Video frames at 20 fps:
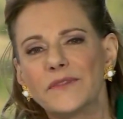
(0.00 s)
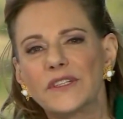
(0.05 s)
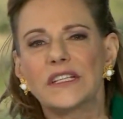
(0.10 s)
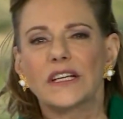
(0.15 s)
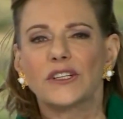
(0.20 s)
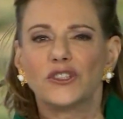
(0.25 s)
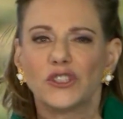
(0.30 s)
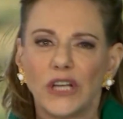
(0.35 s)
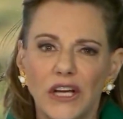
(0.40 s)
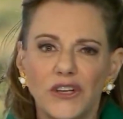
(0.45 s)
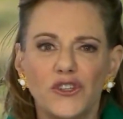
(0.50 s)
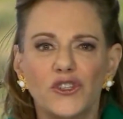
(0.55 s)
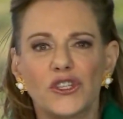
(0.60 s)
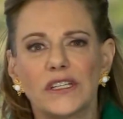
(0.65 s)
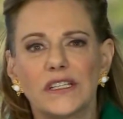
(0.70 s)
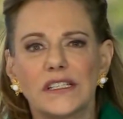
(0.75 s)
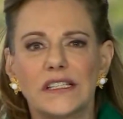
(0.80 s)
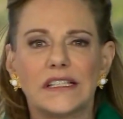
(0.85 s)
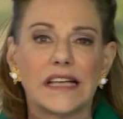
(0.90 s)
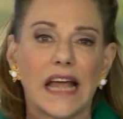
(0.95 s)

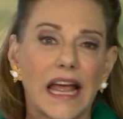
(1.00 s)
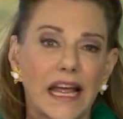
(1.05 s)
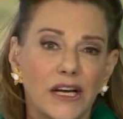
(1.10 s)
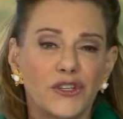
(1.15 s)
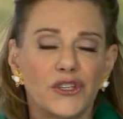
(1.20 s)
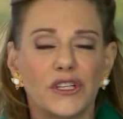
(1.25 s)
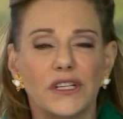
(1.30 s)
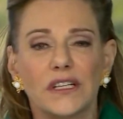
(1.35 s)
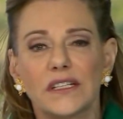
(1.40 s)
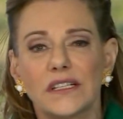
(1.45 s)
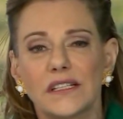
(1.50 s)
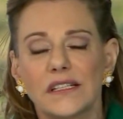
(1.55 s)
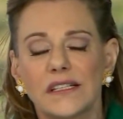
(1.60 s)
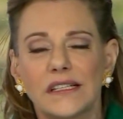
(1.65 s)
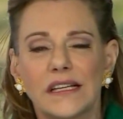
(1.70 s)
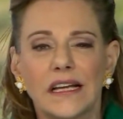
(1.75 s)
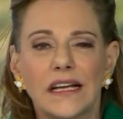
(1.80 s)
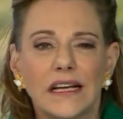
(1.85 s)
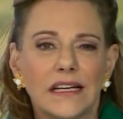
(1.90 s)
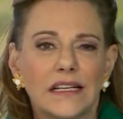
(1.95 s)
suggestions,
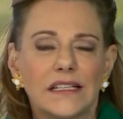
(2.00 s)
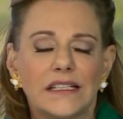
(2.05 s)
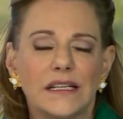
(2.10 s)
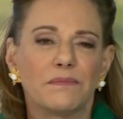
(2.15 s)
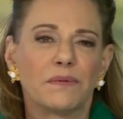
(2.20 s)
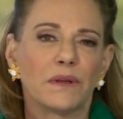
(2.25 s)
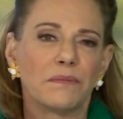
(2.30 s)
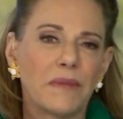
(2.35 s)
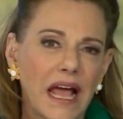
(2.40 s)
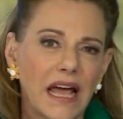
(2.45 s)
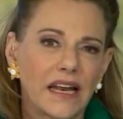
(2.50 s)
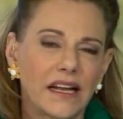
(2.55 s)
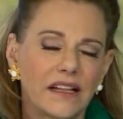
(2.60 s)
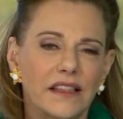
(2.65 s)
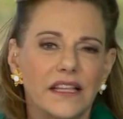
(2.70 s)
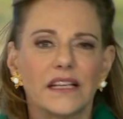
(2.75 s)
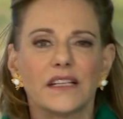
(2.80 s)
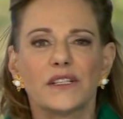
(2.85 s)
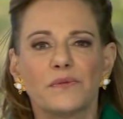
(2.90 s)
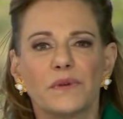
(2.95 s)
sanctions, diplomatic
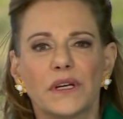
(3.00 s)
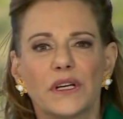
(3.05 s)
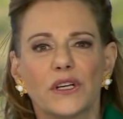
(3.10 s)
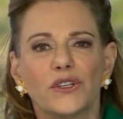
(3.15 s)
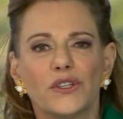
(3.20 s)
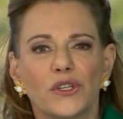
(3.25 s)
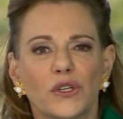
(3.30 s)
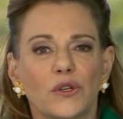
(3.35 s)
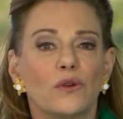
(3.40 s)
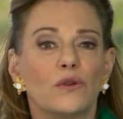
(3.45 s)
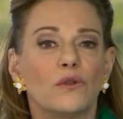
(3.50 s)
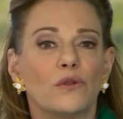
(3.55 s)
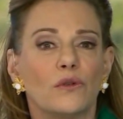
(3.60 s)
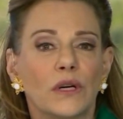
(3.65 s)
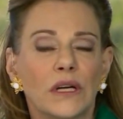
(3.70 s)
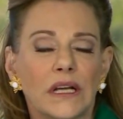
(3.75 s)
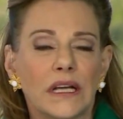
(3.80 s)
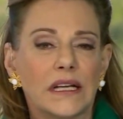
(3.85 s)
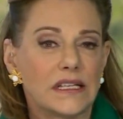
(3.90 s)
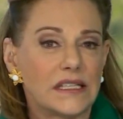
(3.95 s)
things we could
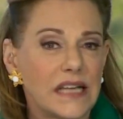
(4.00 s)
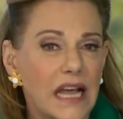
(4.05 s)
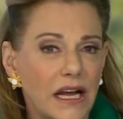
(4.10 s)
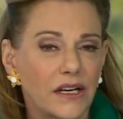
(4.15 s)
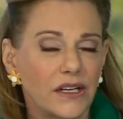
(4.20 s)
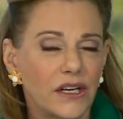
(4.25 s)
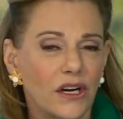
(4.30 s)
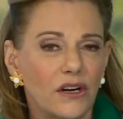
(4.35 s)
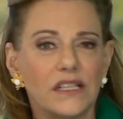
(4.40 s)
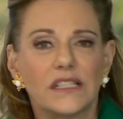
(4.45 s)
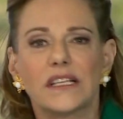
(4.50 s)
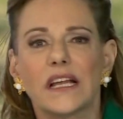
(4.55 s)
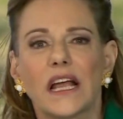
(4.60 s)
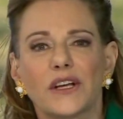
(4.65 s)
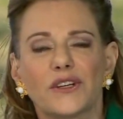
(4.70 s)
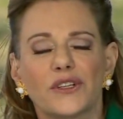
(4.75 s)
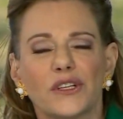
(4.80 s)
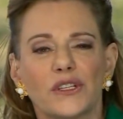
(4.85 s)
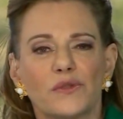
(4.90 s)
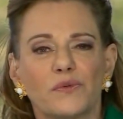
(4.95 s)
do, secondary
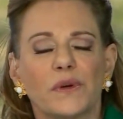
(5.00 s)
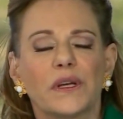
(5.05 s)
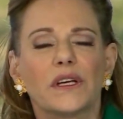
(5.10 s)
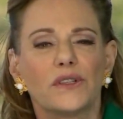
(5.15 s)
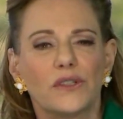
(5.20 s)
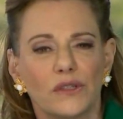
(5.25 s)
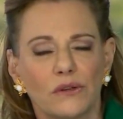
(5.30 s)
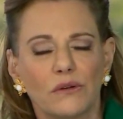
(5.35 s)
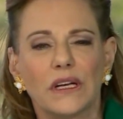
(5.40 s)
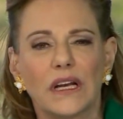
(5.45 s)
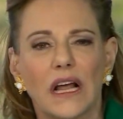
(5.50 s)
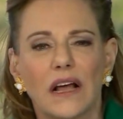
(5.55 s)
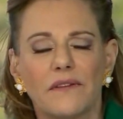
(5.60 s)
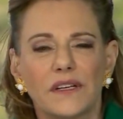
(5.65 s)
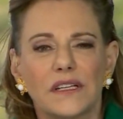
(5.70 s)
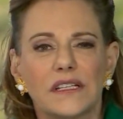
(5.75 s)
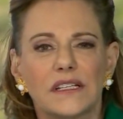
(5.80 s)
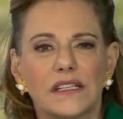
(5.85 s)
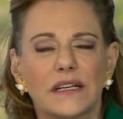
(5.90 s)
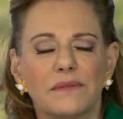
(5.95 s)
sanctions we could do, and
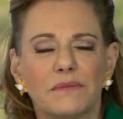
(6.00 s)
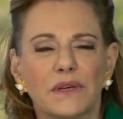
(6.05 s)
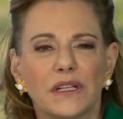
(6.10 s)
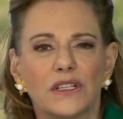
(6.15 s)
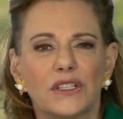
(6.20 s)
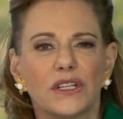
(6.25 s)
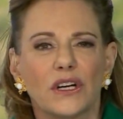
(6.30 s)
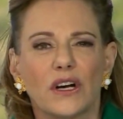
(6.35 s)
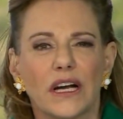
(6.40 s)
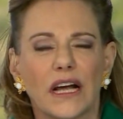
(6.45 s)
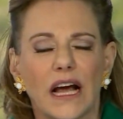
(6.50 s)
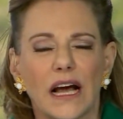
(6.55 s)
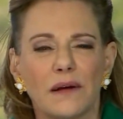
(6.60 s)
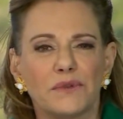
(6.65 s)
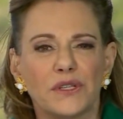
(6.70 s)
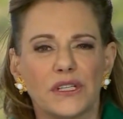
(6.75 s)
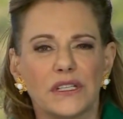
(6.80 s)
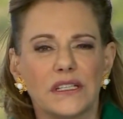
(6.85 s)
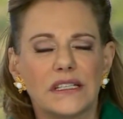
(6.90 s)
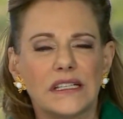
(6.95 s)
obviously military
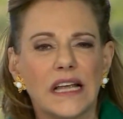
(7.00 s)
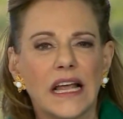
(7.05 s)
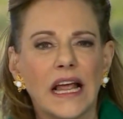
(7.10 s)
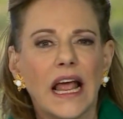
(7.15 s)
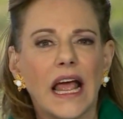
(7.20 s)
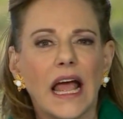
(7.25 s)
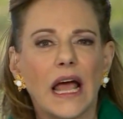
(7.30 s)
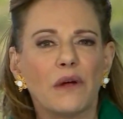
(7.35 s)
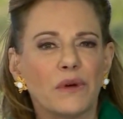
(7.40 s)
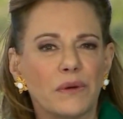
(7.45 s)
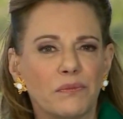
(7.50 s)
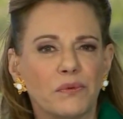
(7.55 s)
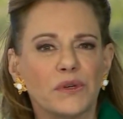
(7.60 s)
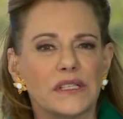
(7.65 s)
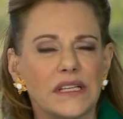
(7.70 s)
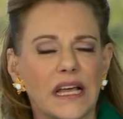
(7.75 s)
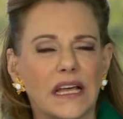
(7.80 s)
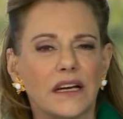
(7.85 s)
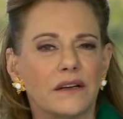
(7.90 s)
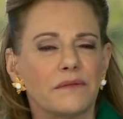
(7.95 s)
options. And we
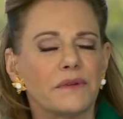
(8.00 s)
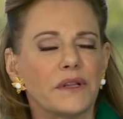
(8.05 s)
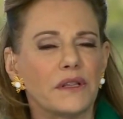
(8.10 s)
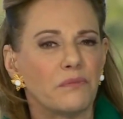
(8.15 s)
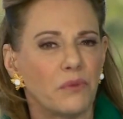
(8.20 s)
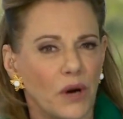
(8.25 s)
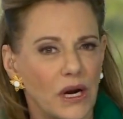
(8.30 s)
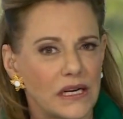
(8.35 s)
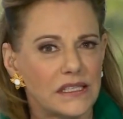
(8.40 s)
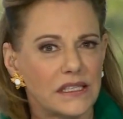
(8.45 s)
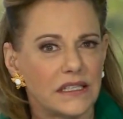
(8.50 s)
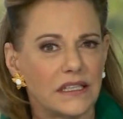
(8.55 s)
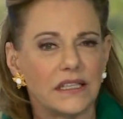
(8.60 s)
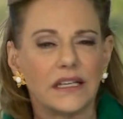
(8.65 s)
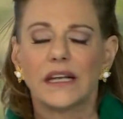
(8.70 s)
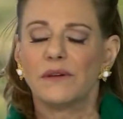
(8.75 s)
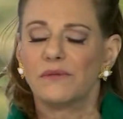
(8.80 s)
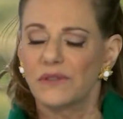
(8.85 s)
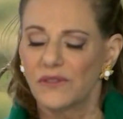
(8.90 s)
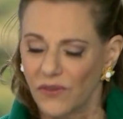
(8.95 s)
presented them to the
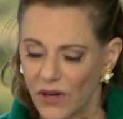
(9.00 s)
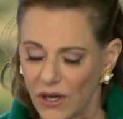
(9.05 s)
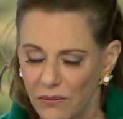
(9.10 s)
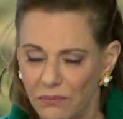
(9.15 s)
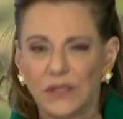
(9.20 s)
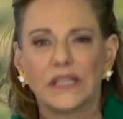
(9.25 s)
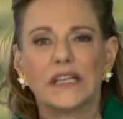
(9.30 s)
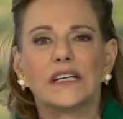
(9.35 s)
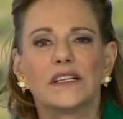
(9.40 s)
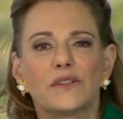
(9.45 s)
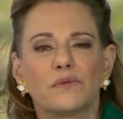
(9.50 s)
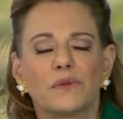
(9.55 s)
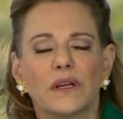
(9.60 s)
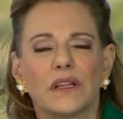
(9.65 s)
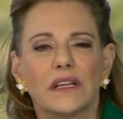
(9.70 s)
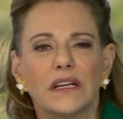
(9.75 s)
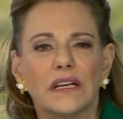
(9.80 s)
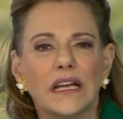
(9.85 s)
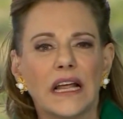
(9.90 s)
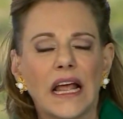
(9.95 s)
president. He was very pleased
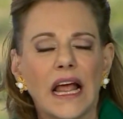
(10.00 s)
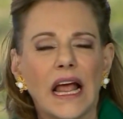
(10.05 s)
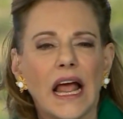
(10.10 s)
with it.